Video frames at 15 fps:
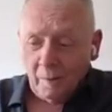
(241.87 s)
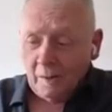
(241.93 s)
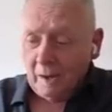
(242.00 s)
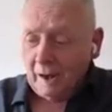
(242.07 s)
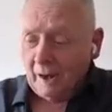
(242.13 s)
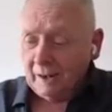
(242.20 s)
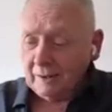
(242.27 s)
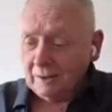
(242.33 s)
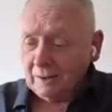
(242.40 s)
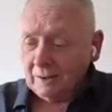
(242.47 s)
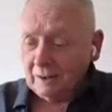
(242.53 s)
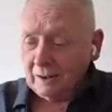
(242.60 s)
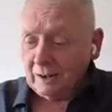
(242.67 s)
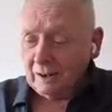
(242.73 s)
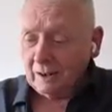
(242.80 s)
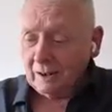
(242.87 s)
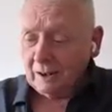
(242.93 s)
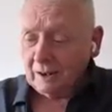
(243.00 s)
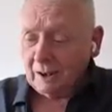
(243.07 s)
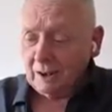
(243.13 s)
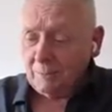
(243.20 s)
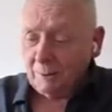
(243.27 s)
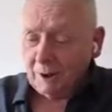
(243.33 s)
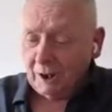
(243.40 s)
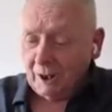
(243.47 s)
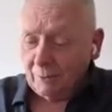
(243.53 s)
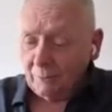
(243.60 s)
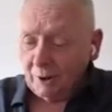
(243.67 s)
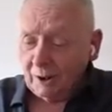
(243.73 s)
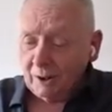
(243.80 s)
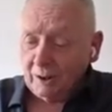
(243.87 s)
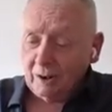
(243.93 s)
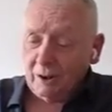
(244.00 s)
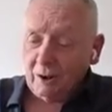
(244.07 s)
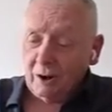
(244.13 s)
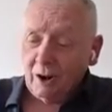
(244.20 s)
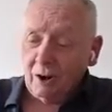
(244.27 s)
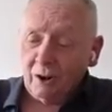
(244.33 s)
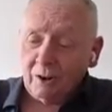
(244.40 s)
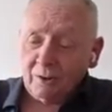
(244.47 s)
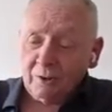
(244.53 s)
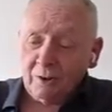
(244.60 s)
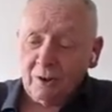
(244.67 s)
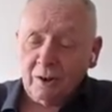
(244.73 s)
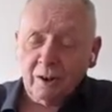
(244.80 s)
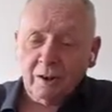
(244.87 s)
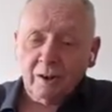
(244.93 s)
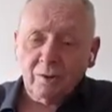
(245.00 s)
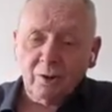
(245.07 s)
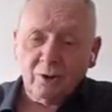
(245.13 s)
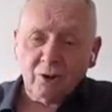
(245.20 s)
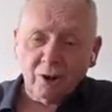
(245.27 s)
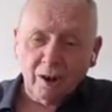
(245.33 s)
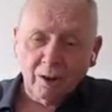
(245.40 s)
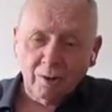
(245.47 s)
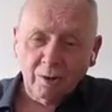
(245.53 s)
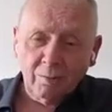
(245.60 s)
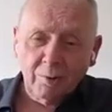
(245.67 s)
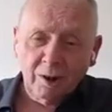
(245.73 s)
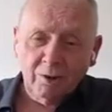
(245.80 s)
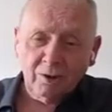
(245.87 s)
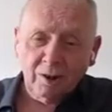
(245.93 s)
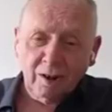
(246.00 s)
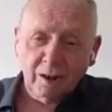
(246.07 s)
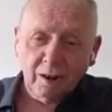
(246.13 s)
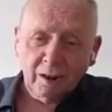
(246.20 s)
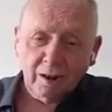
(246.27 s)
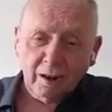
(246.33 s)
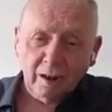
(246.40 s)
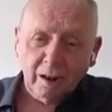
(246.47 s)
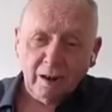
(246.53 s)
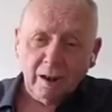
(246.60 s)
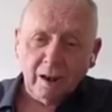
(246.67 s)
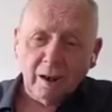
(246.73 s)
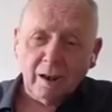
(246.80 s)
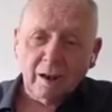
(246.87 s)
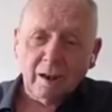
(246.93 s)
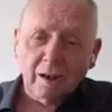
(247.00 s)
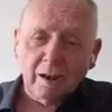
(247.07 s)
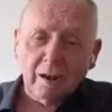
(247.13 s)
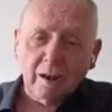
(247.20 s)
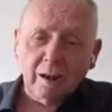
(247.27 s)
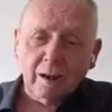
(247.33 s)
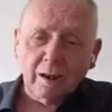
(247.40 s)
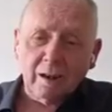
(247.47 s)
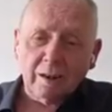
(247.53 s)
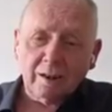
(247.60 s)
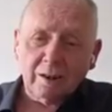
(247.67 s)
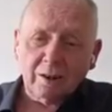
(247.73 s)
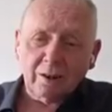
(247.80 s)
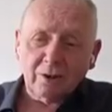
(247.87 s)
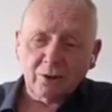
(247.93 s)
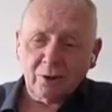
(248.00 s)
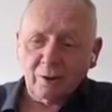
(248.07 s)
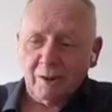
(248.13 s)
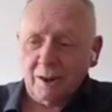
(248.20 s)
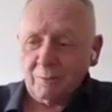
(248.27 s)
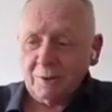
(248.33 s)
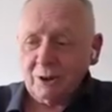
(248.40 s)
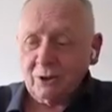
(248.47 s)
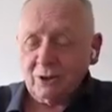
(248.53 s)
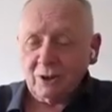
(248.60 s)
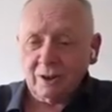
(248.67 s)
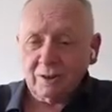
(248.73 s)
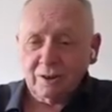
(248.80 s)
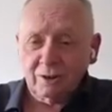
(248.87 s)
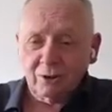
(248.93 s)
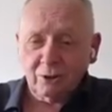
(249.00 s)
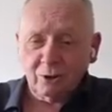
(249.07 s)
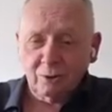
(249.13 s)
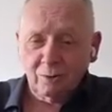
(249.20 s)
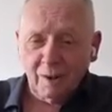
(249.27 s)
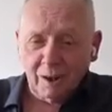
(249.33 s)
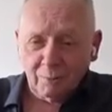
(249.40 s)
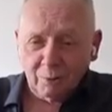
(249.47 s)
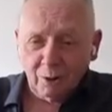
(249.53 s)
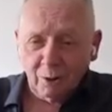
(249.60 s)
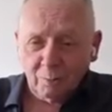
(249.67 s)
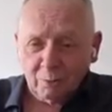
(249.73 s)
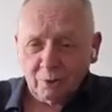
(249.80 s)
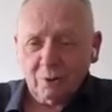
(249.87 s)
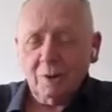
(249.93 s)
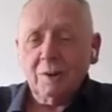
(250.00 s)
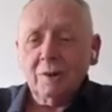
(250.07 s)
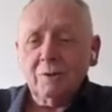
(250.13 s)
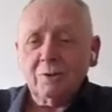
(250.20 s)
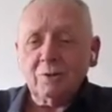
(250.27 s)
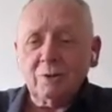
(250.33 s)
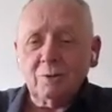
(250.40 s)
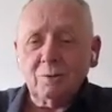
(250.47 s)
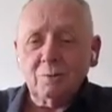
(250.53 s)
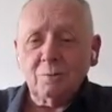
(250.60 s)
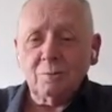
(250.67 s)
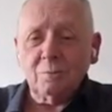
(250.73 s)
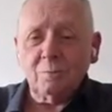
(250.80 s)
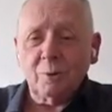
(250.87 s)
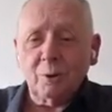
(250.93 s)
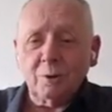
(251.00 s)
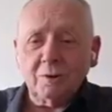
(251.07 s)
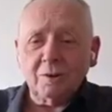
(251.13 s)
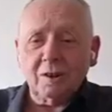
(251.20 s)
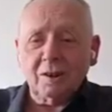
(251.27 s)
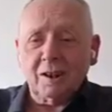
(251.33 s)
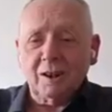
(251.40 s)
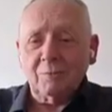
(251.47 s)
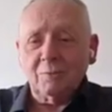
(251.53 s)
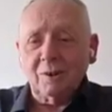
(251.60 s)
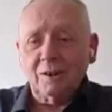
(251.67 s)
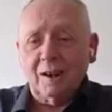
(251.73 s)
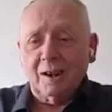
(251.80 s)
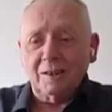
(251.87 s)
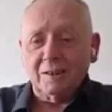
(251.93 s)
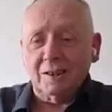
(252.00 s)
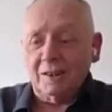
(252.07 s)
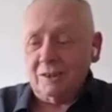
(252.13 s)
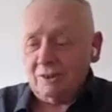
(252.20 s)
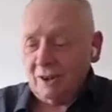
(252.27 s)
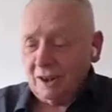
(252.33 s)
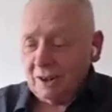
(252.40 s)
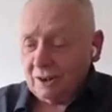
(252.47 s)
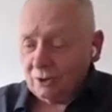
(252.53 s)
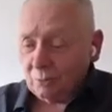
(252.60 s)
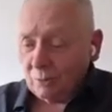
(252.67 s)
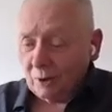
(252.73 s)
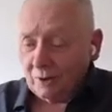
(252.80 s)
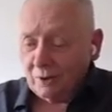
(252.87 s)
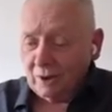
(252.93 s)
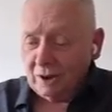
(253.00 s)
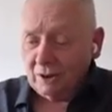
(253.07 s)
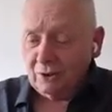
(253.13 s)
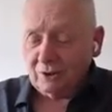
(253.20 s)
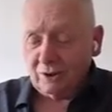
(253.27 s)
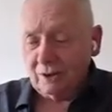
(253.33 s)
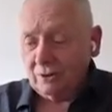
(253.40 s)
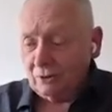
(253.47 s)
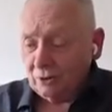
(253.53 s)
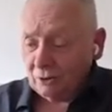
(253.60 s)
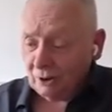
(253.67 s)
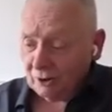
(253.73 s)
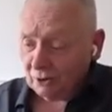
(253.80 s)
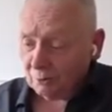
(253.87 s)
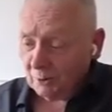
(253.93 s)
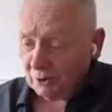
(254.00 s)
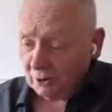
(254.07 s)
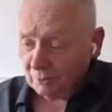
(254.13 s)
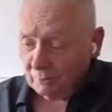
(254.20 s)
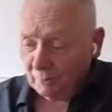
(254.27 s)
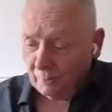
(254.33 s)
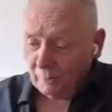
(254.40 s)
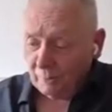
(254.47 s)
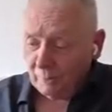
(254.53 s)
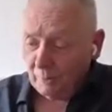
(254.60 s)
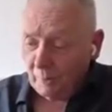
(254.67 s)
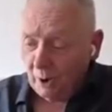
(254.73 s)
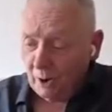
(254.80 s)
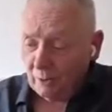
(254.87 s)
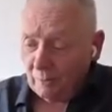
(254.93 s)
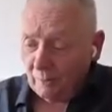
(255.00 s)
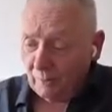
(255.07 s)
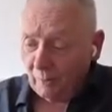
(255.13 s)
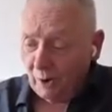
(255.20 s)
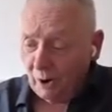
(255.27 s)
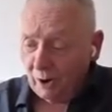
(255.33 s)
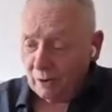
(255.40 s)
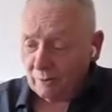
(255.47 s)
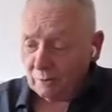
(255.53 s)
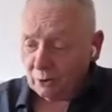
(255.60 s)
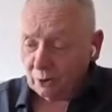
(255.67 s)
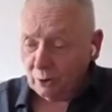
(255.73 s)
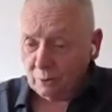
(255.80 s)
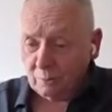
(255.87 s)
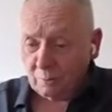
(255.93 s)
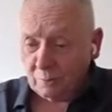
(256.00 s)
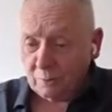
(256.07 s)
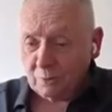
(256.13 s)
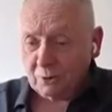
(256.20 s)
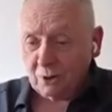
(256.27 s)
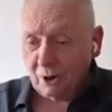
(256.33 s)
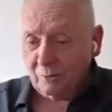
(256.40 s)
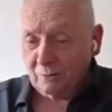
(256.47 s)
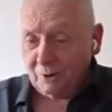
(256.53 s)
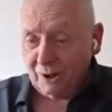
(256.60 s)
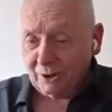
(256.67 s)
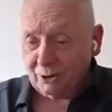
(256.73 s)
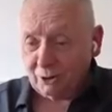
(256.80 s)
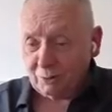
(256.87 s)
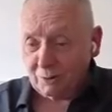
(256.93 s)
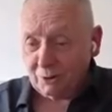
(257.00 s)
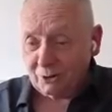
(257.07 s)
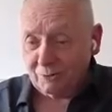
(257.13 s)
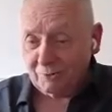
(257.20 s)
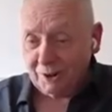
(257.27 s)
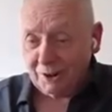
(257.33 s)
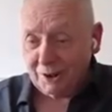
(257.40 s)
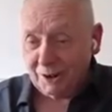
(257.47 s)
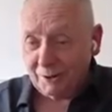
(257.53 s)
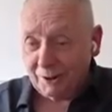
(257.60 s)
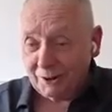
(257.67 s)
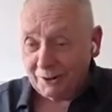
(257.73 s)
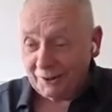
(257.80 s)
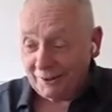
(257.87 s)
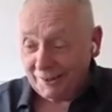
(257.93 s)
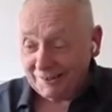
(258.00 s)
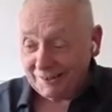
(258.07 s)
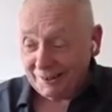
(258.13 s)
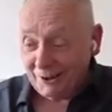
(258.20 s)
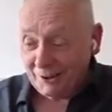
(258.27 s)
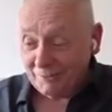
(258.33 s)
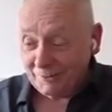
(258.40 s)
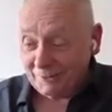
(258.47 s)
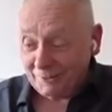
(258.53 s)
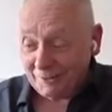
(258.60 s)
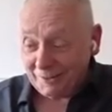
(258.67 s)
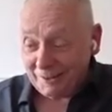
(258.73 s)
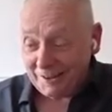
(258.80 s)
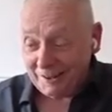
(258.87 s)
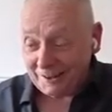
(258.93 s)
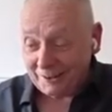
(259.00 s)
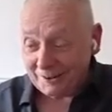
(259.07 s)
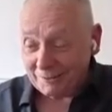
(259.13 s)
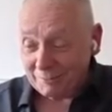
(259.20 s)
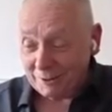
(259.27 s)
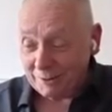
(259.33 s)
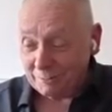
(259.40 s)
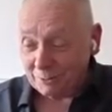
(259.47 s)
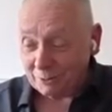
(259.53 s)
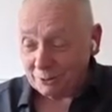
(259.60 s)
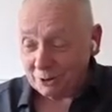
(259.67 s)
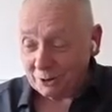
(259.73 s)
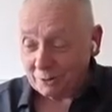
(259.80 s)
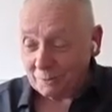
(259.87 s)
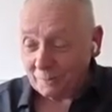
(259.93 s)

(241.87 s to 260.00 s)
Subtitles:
and keep a camera on the chair of the meeting. So that means at least two laptops to point the camera at each one of these and transmit them over Zoom. Don't forget to switch the video on. That's a common thing that people do.